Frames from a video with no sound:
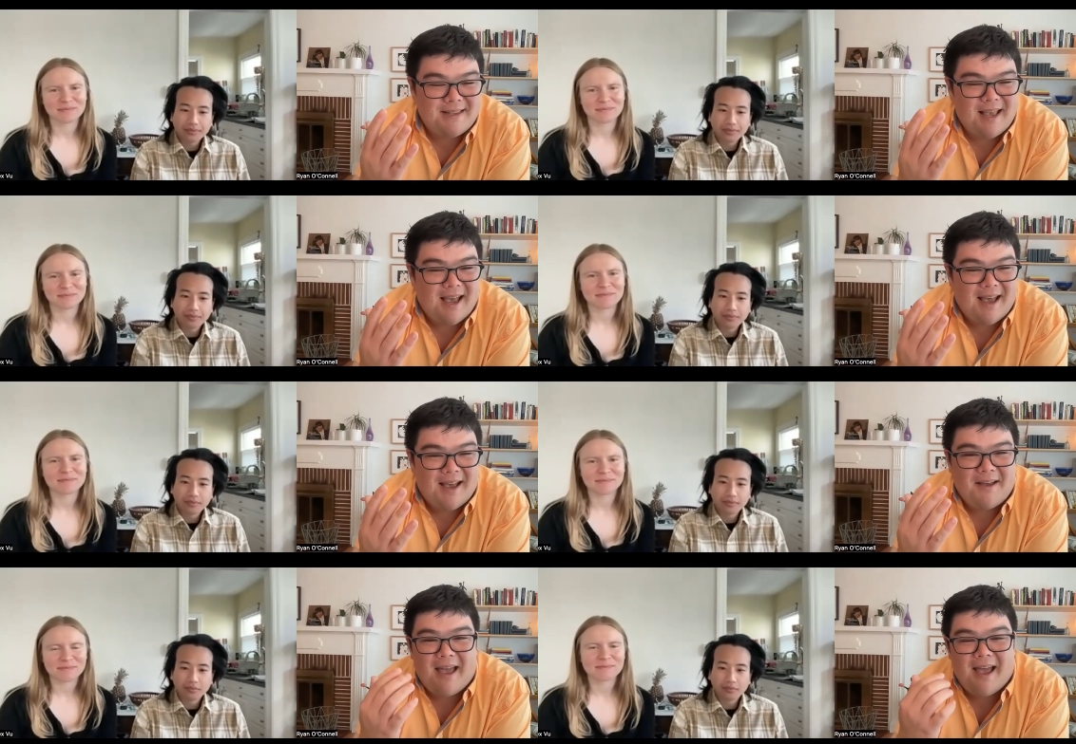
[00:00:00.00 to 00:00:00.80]

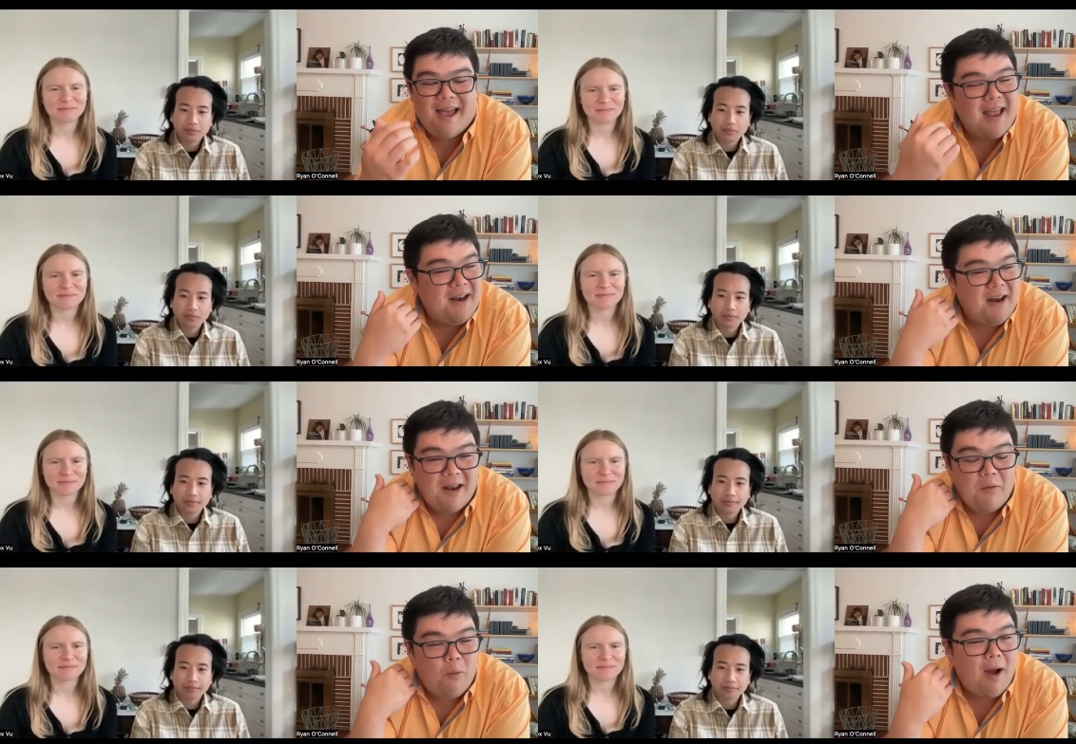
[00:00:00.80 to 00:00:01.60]

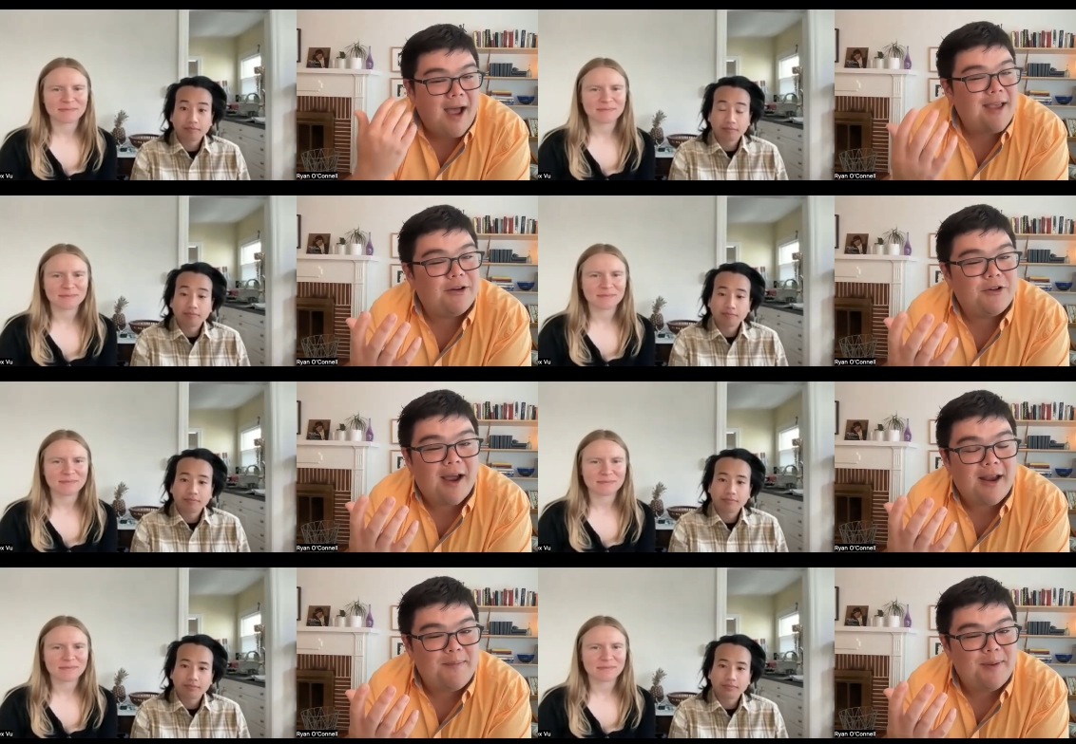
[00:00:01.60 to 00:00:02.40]
Speaker 1: and why you're
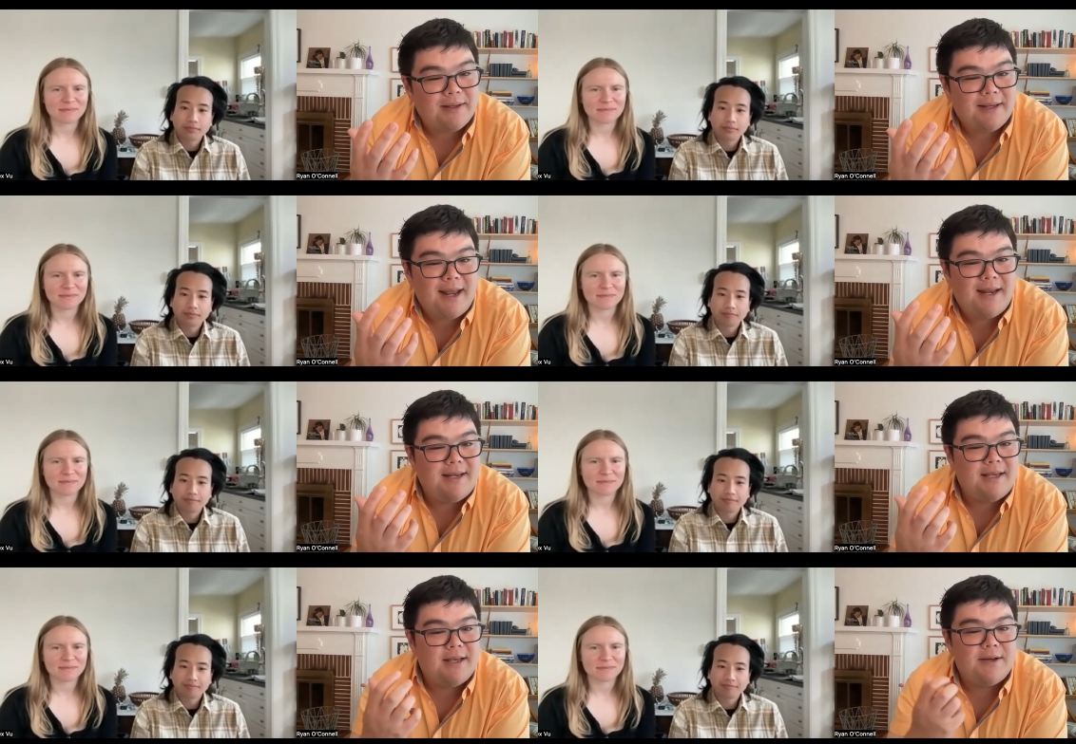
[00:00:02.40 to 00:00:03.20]
trying to build an
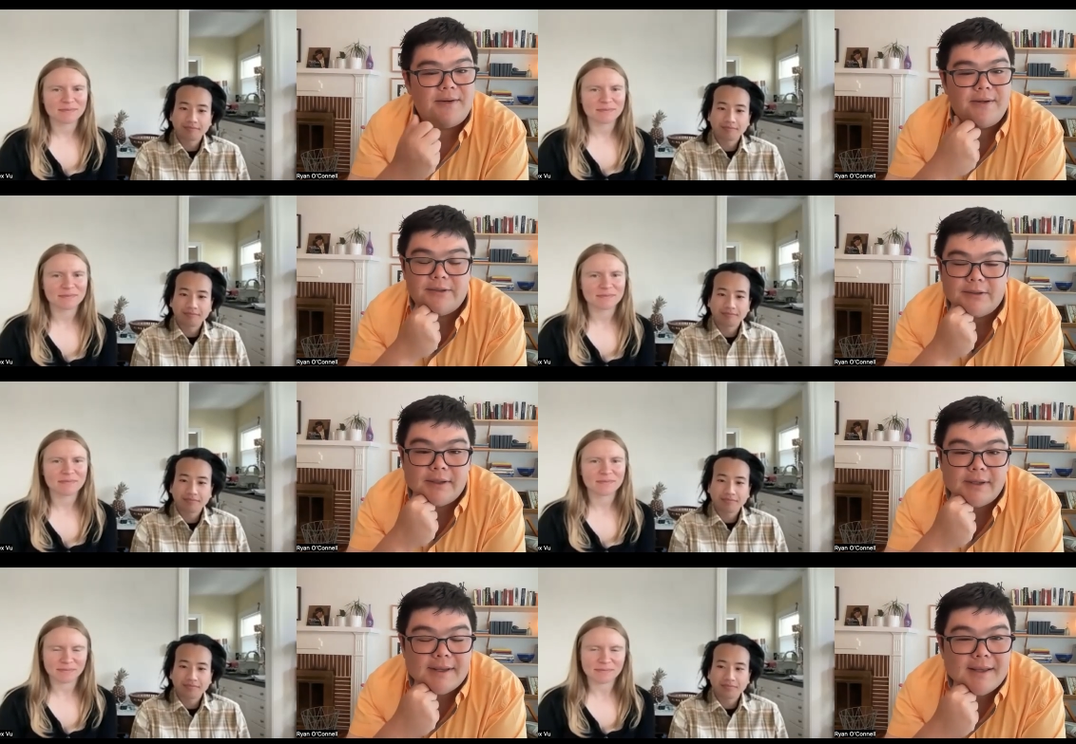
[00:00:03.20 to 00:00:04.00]
ADU?
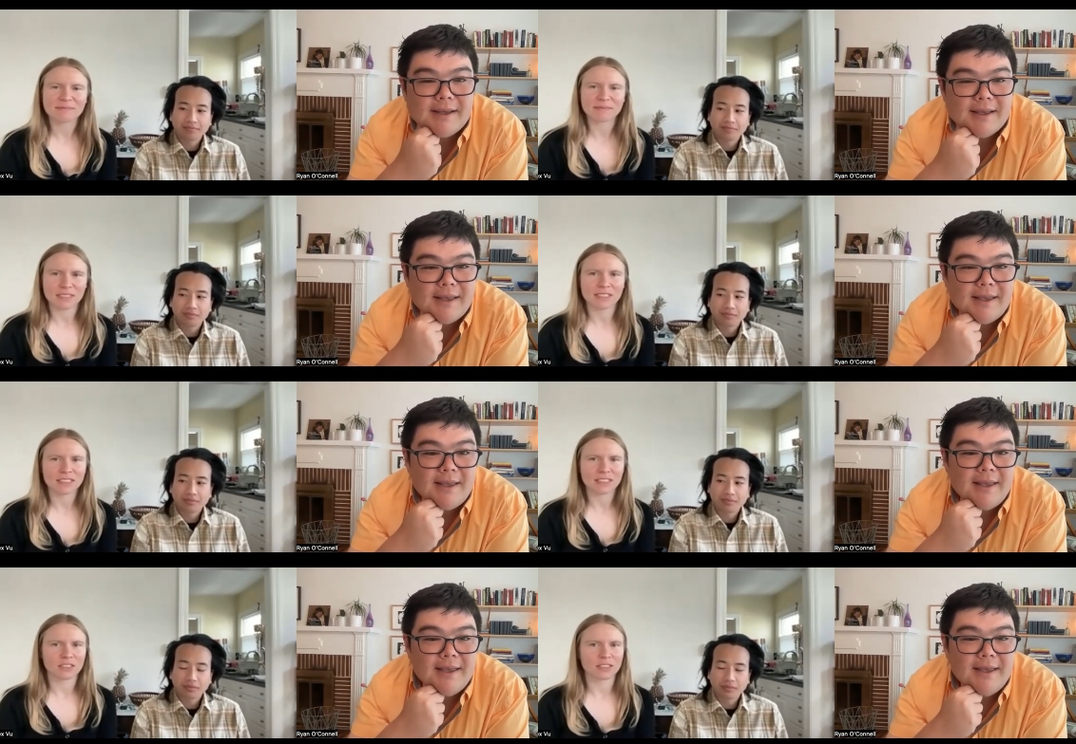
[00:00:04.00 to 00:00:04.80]

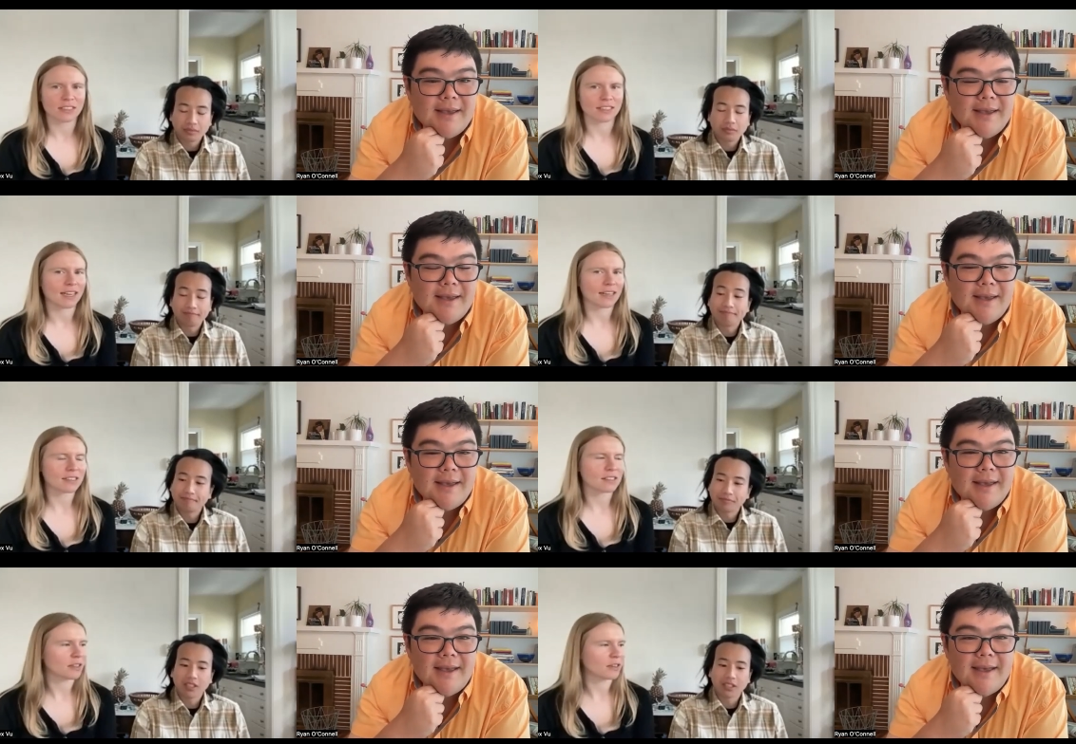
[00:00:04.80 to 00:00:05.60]
Speaker 2: Sure, yeah.
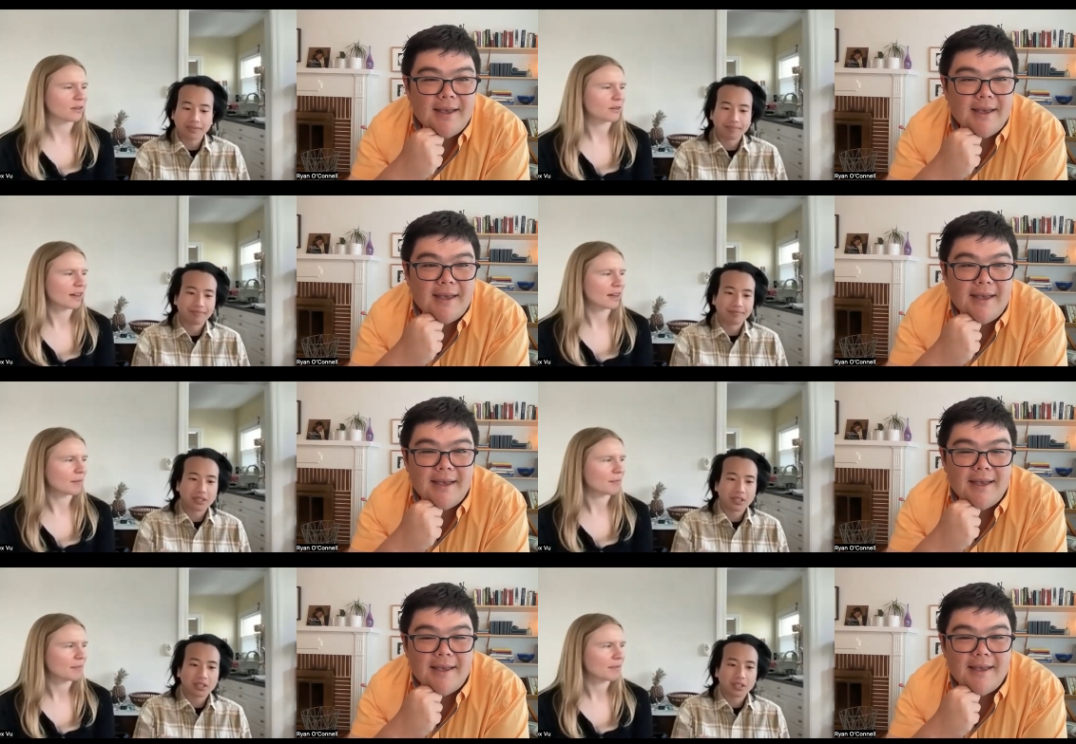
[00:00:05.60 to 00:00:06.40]
So
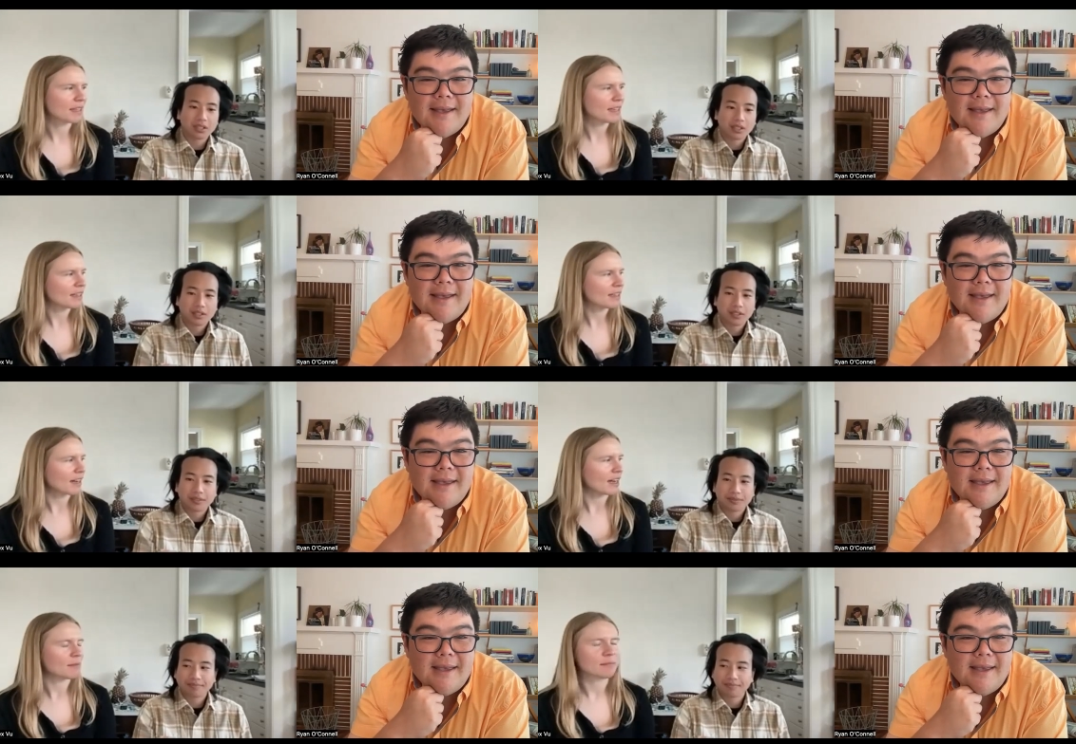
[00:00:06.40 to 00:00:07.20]
yeah,
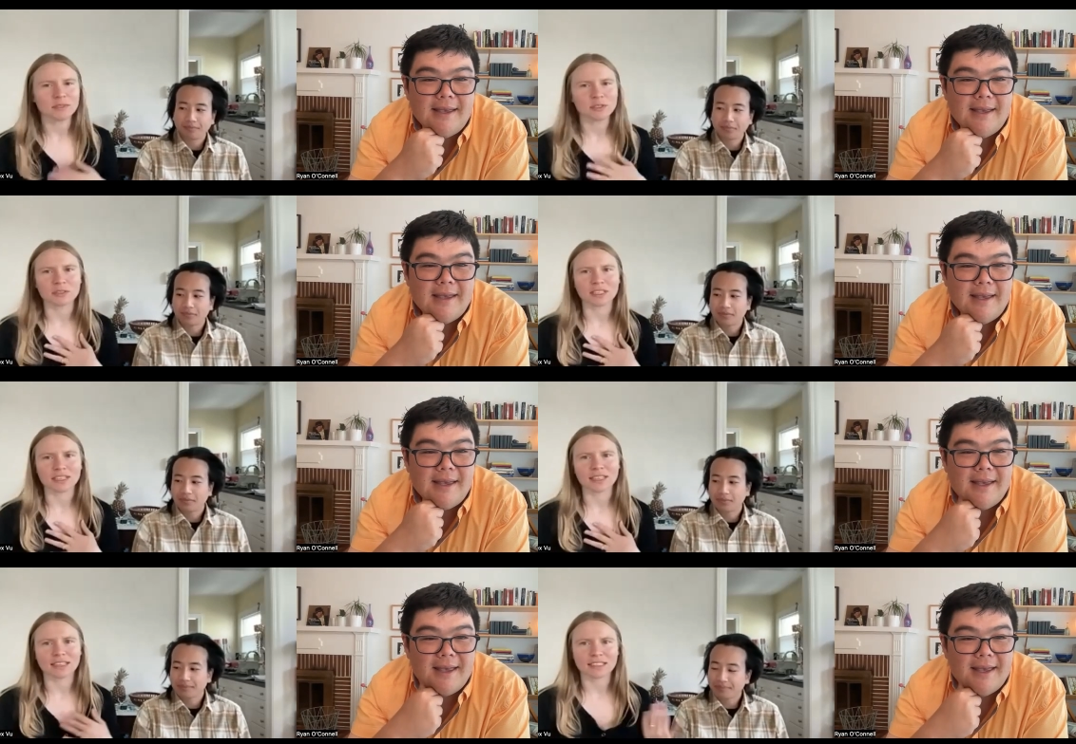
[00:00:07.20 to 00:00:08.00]
I'm Julia
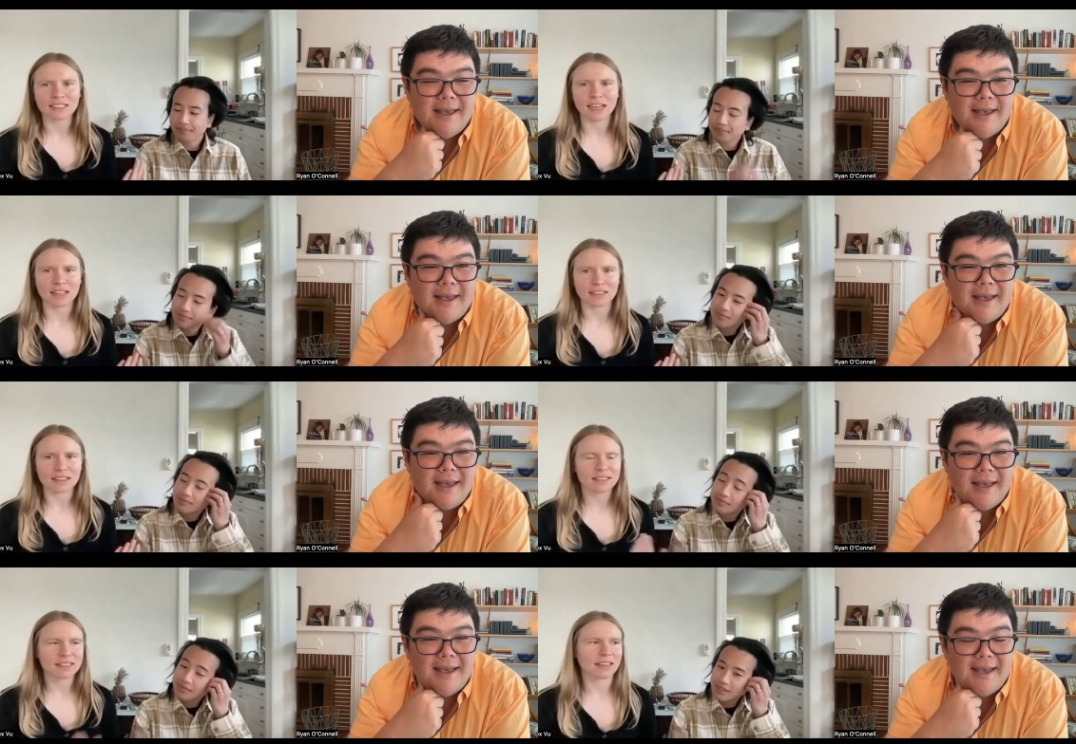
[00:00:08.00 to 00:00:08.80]
and this is
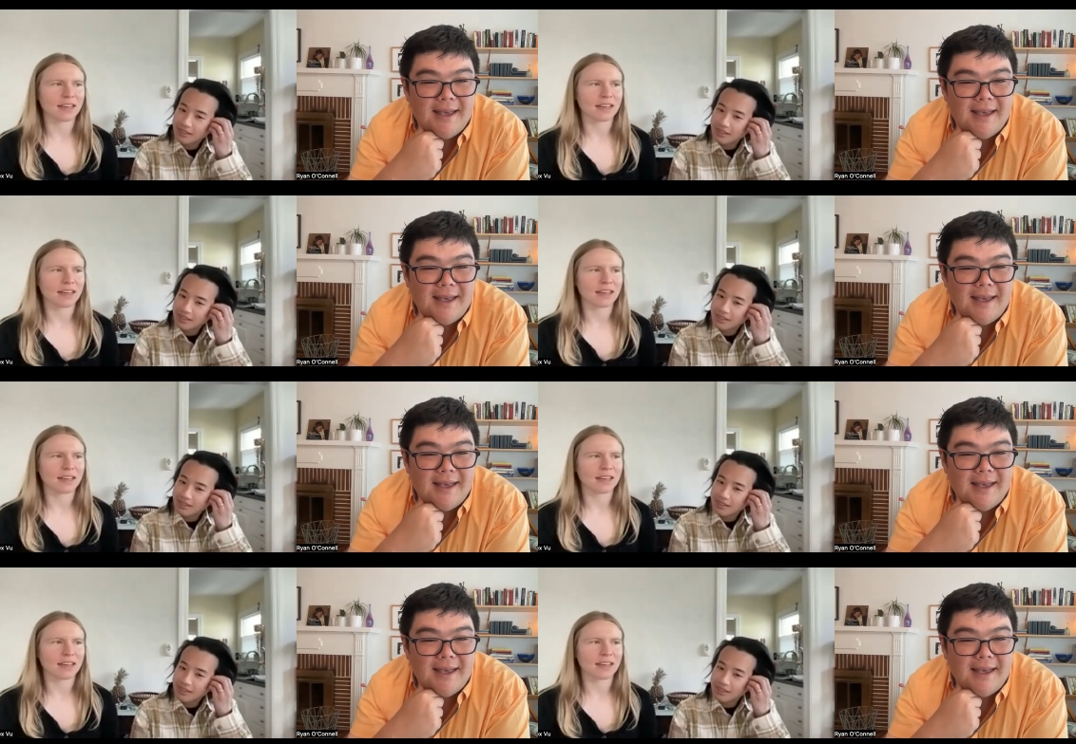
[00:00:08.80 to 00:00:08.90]
Alex.